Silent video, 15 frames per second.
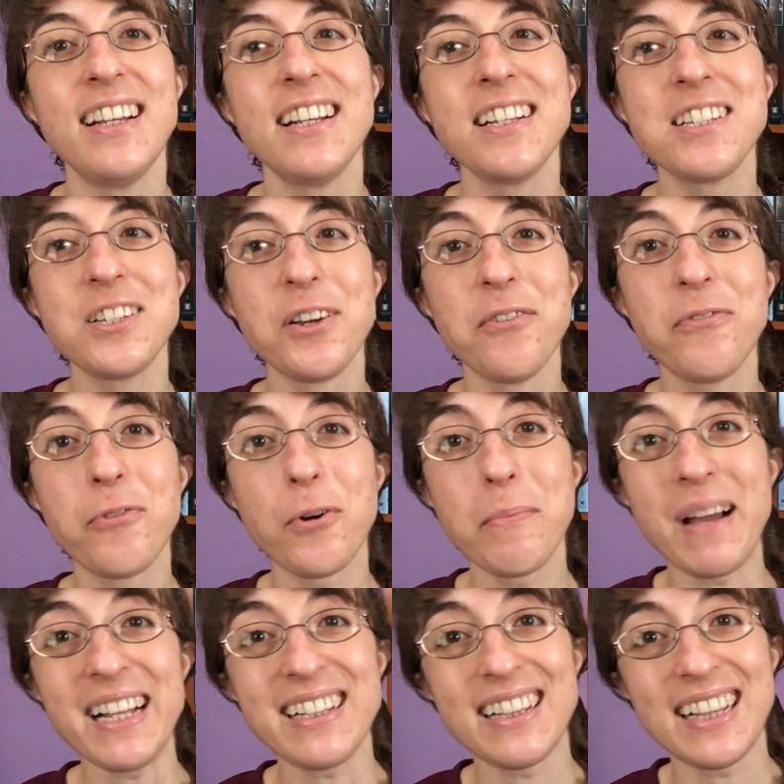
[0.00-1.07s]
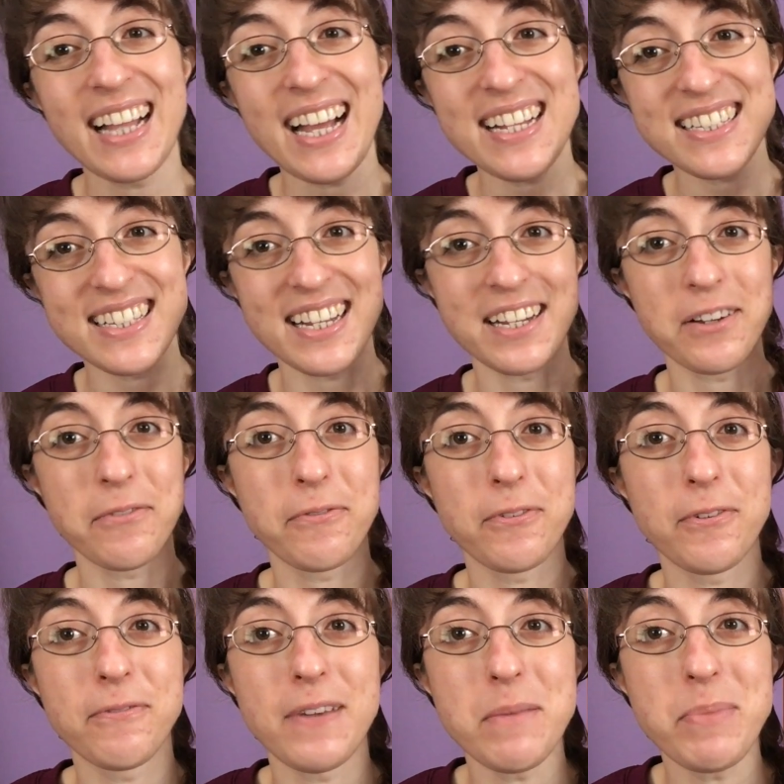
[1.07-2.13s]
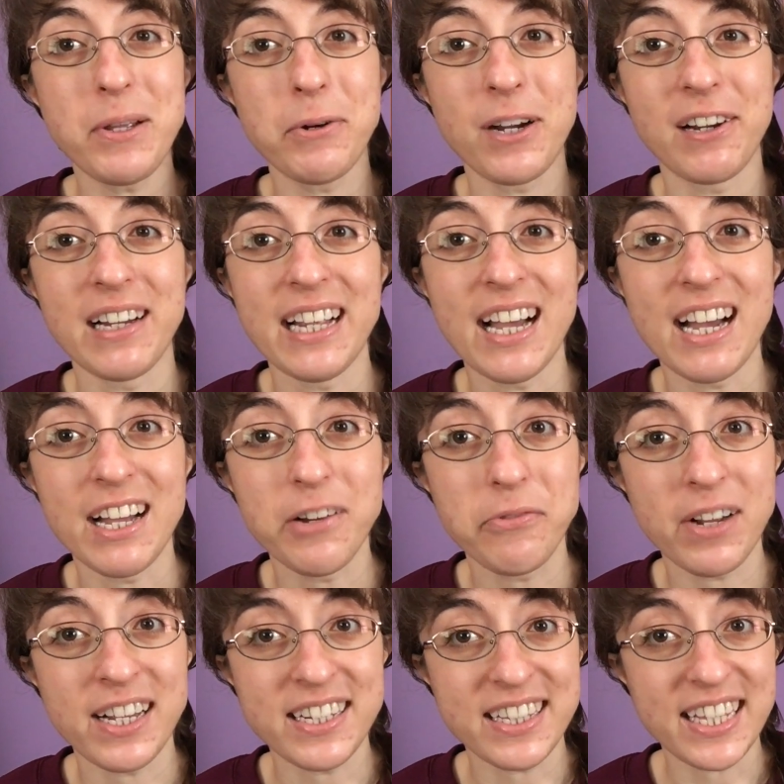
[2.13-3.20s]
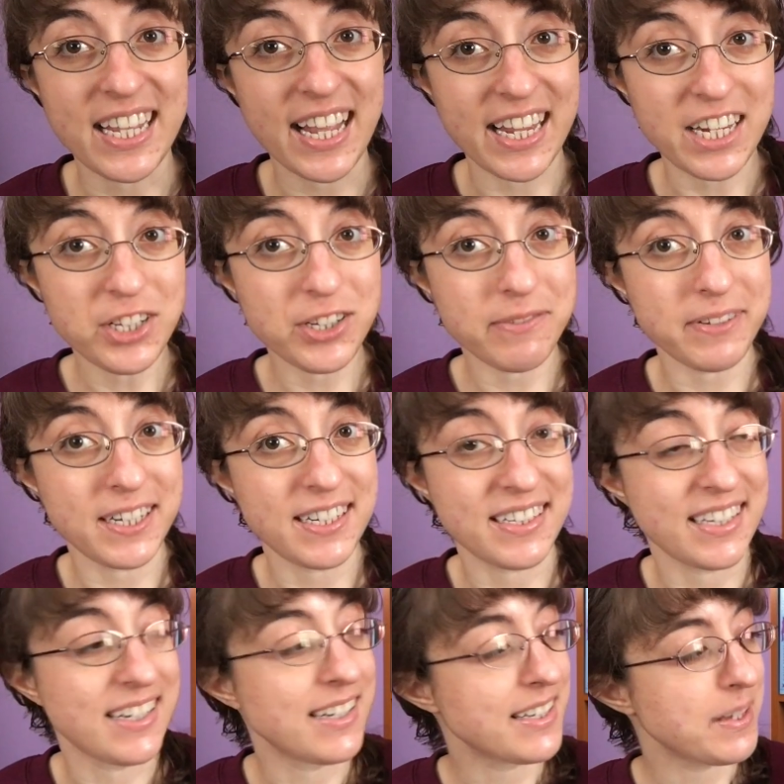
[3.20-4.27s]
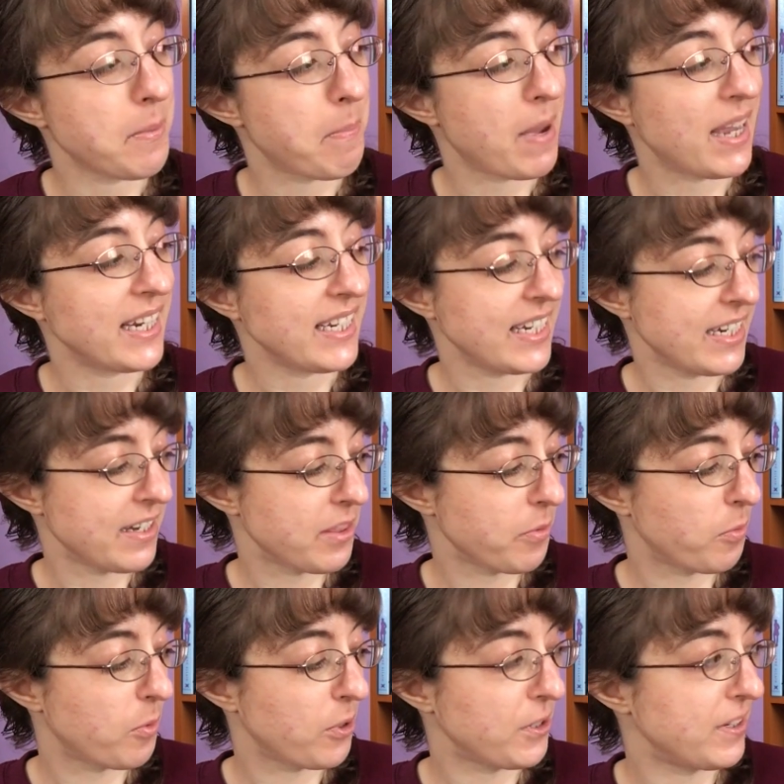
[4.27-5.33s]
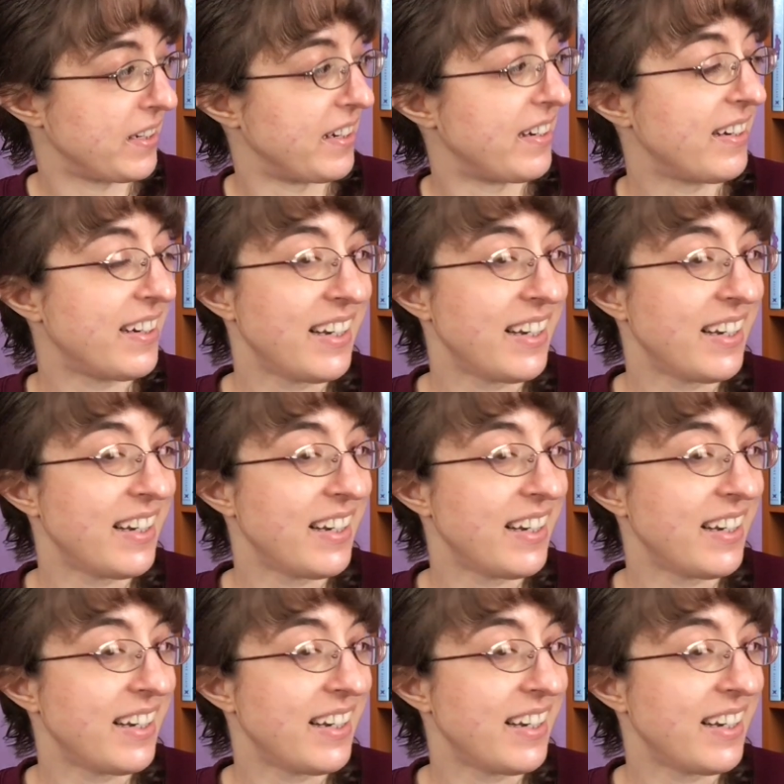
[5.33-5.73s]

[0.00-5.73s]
So for my classic for February, I read The Age of Innocence by Edith Wharton.